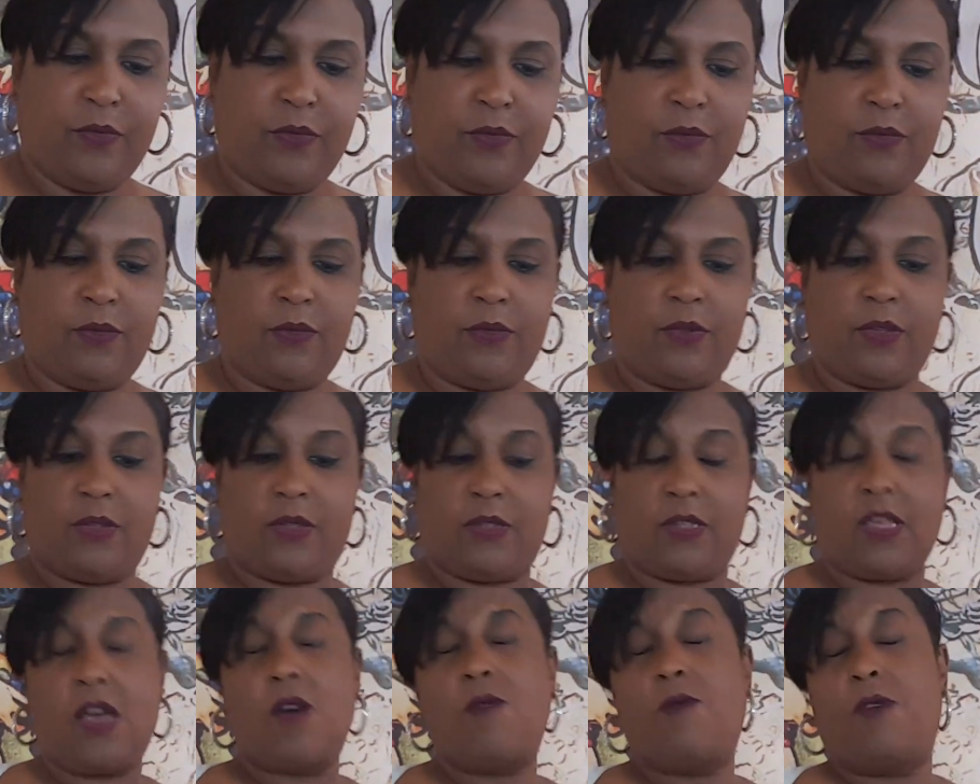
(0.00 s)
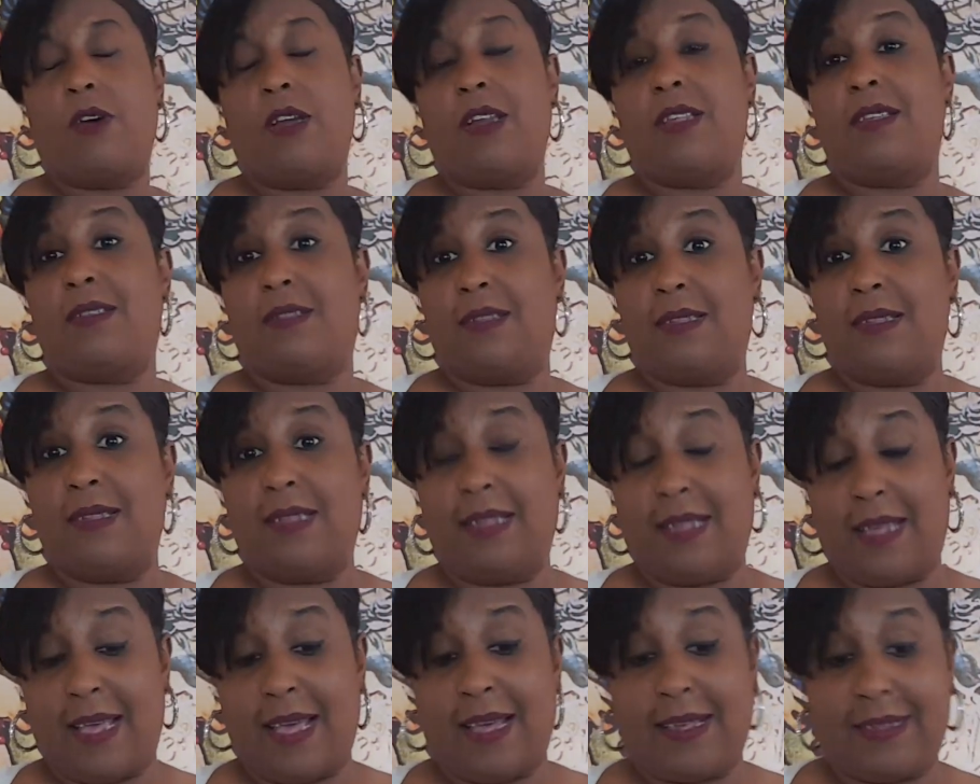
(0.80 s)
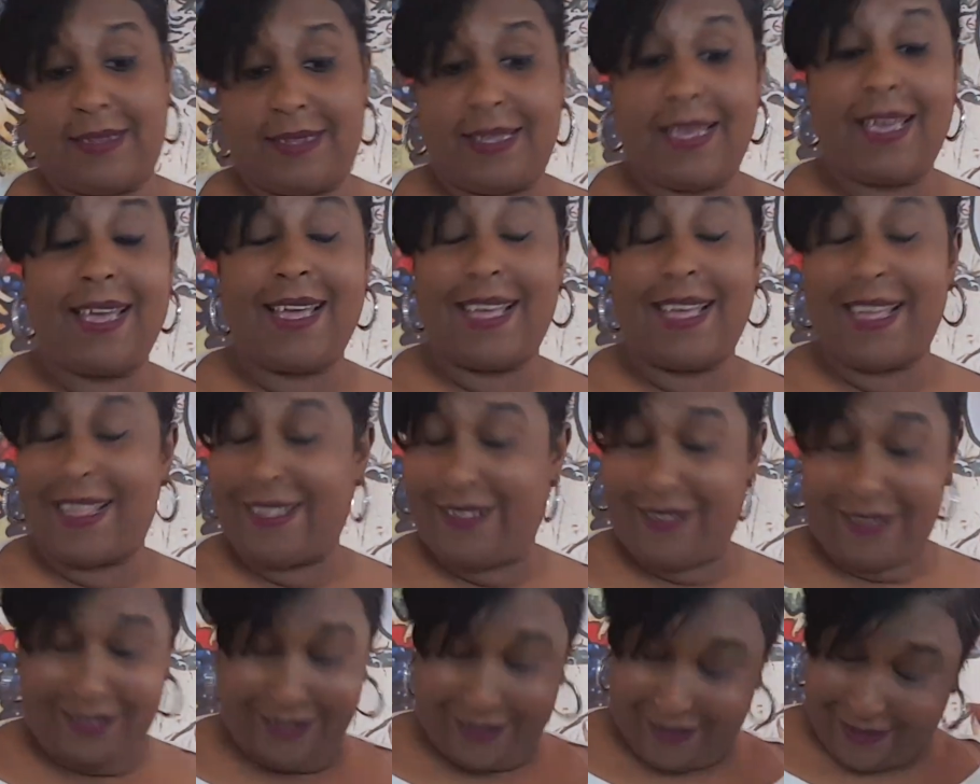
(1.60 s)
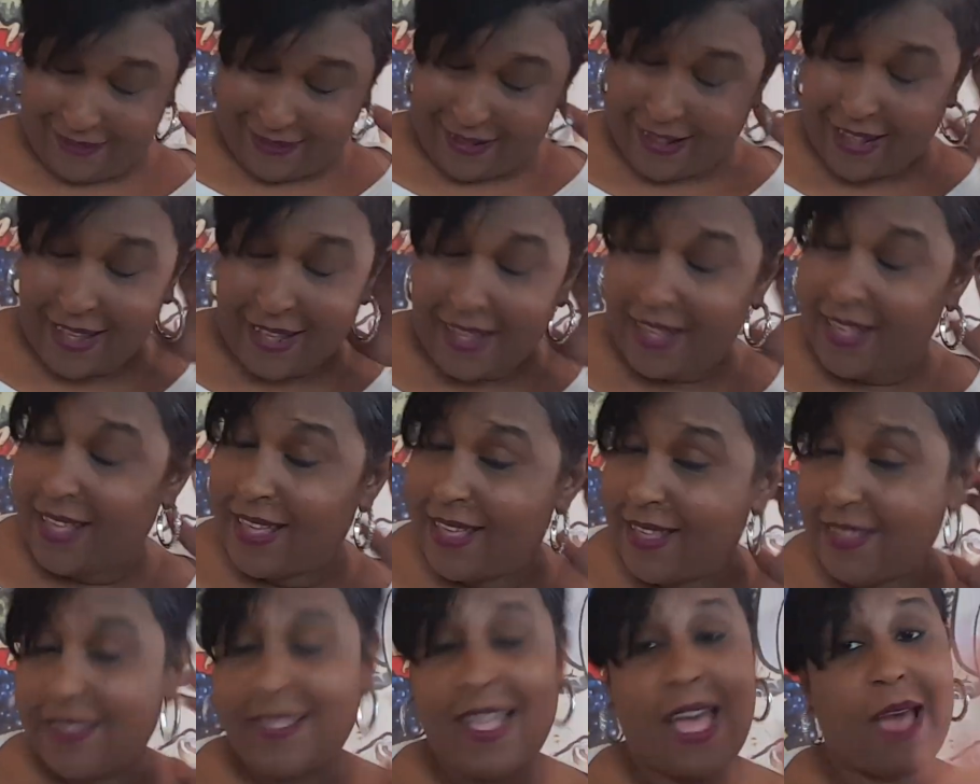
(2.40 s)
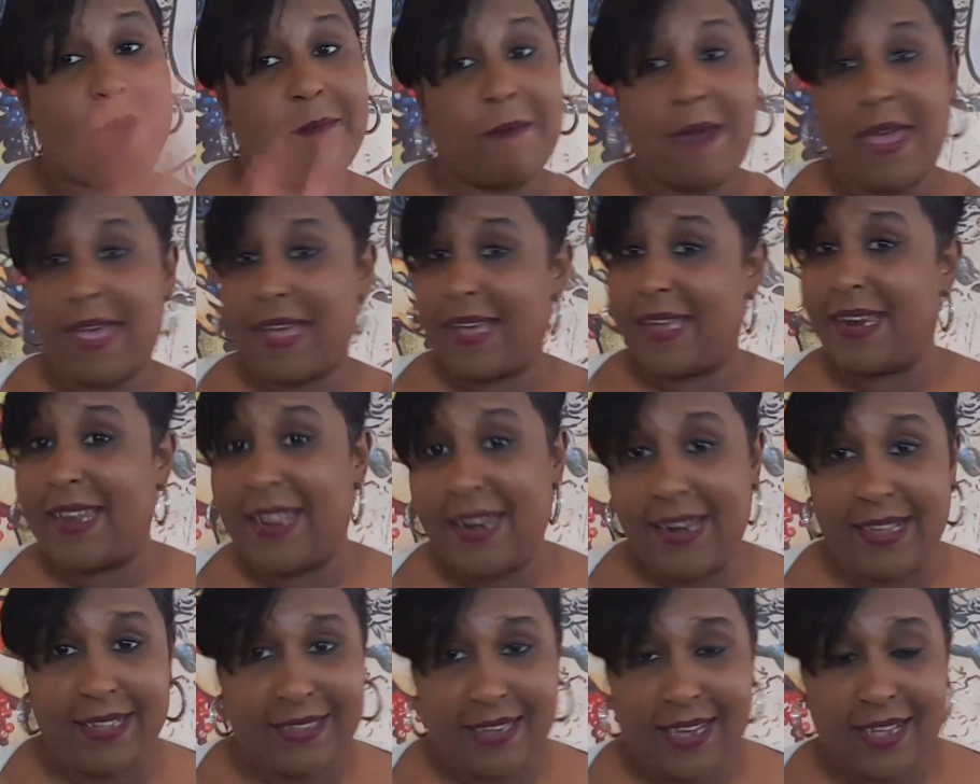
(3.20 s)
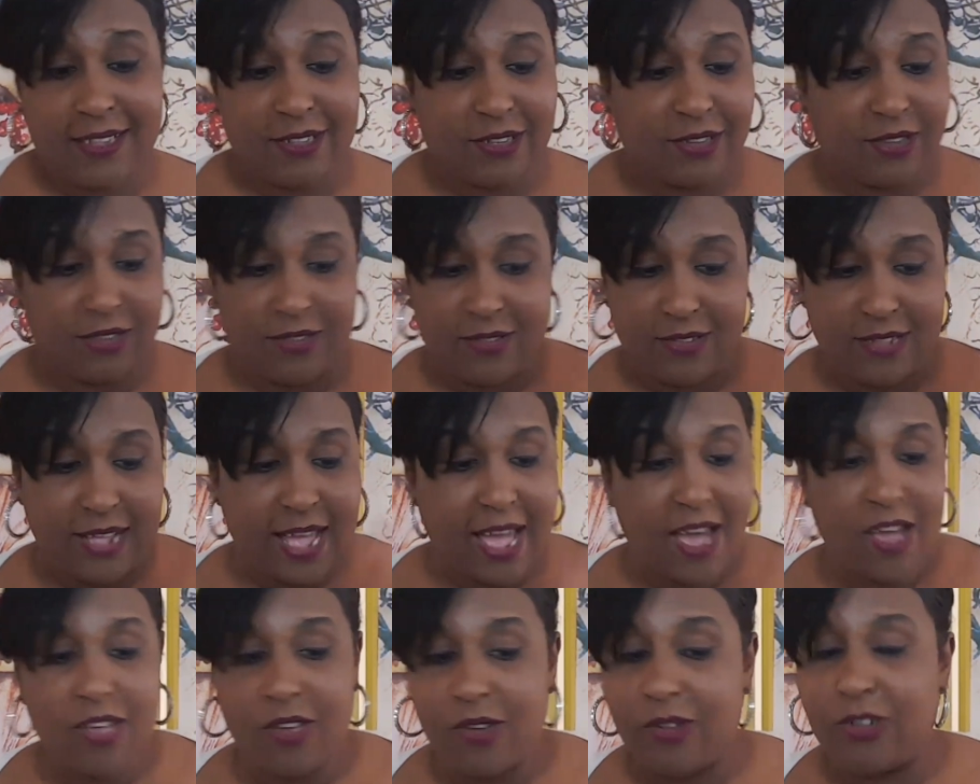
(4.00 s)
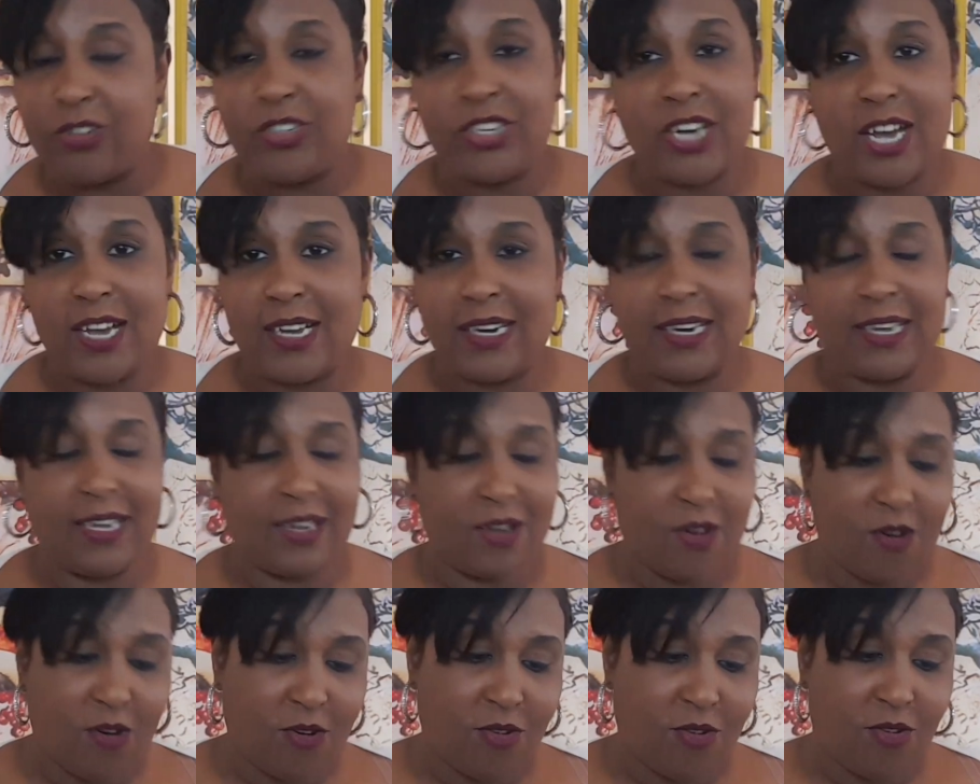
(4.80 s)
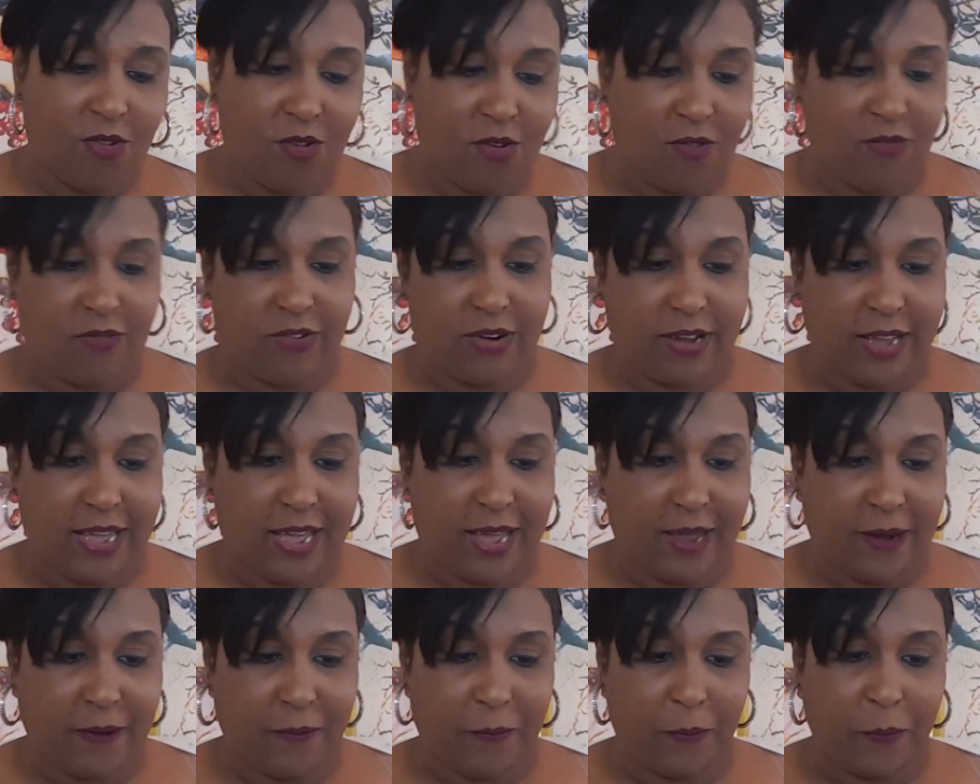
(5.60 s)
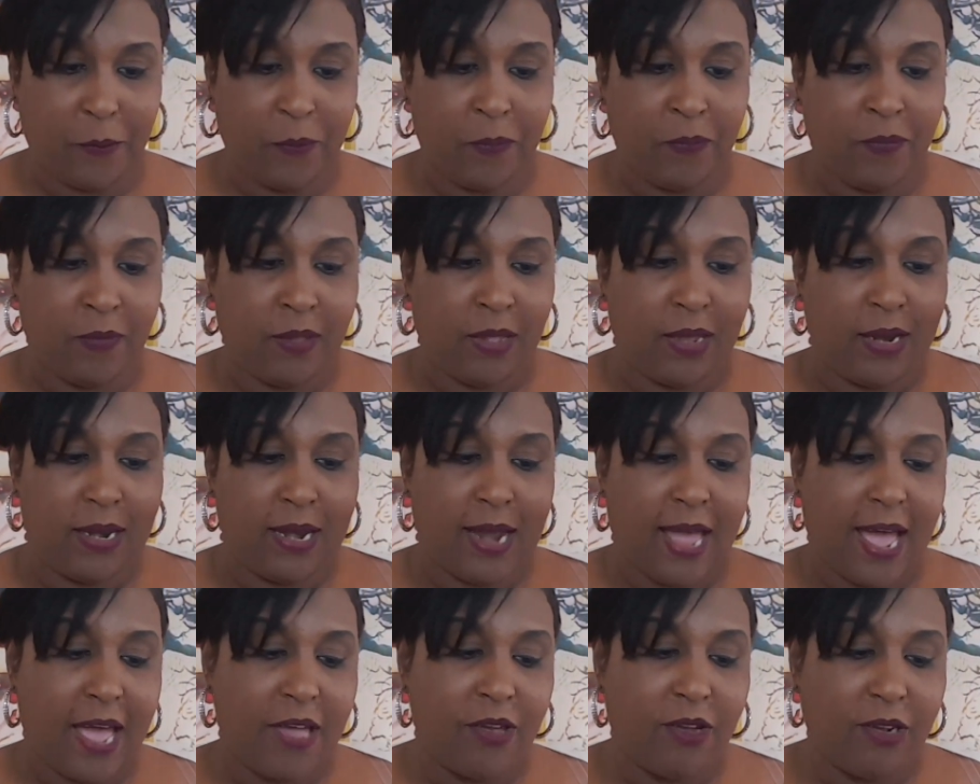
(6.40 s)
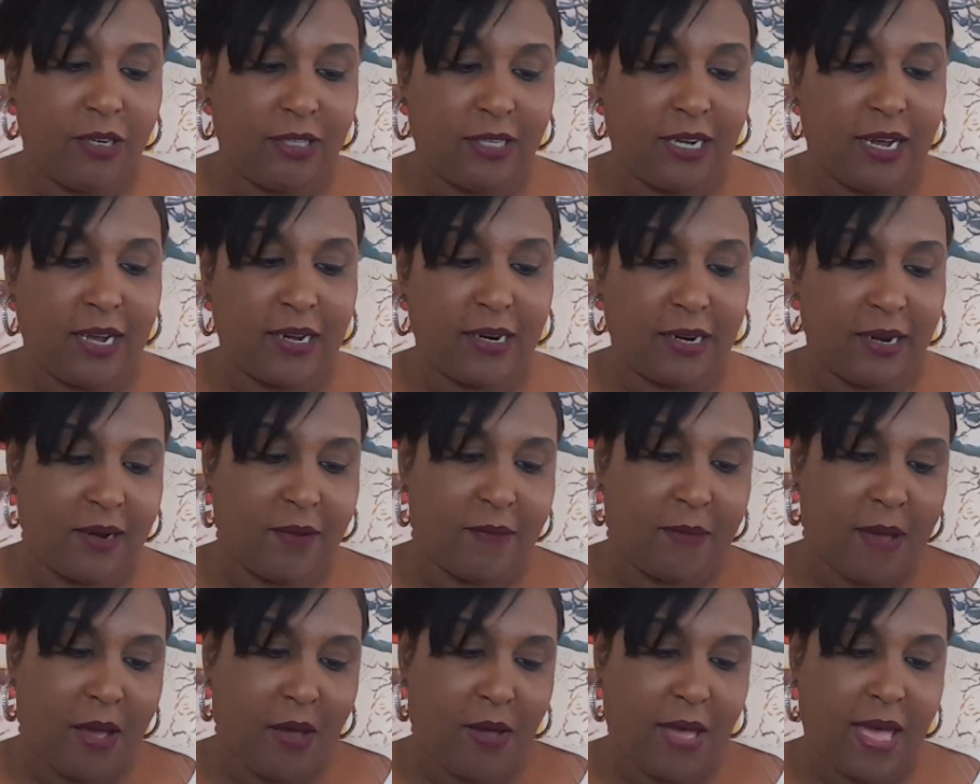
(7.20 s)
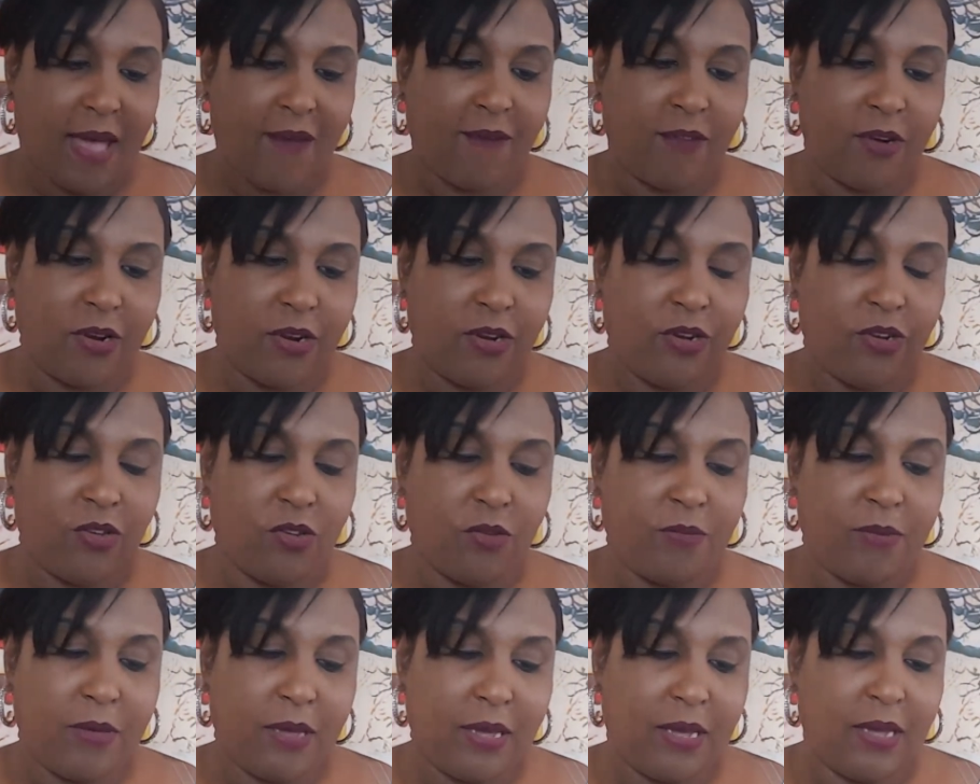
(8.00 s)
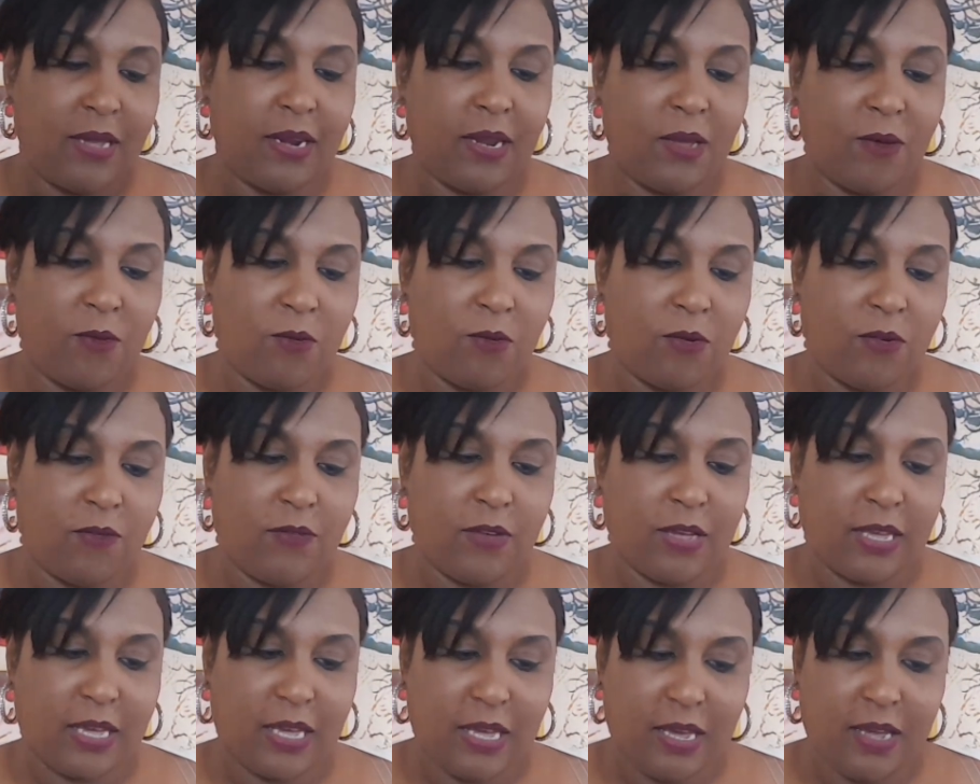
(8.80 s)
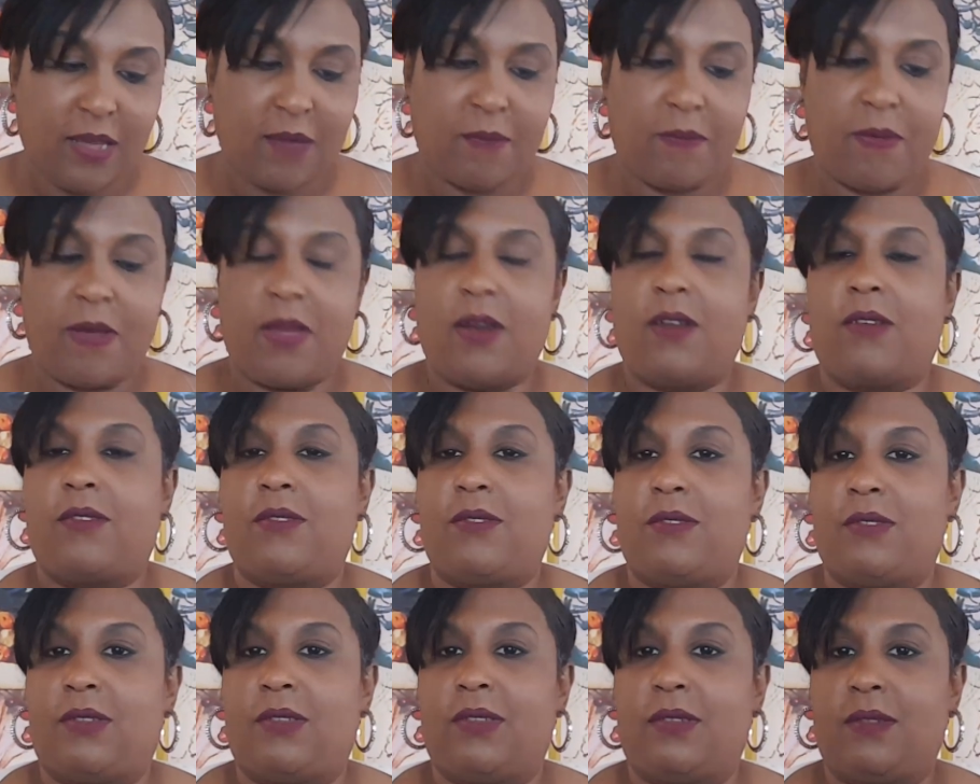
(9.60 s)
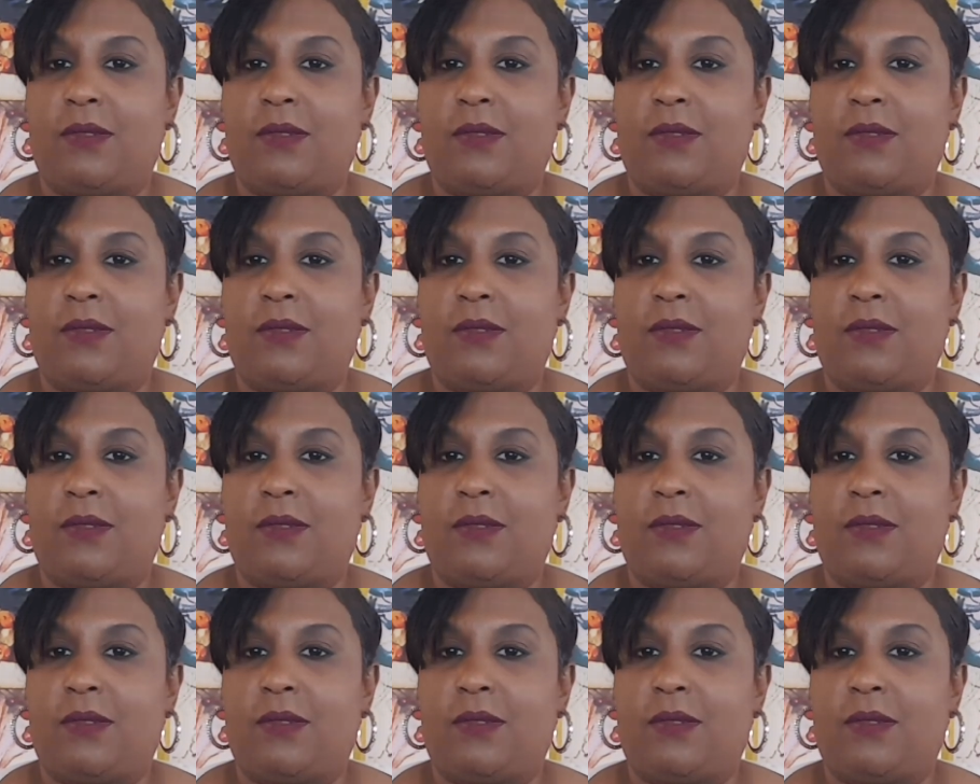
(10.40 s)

So someone is... See, it's not making any sense because now you're juggling all over again. Now you're juggling about having a new beginning with the King of Pentacles.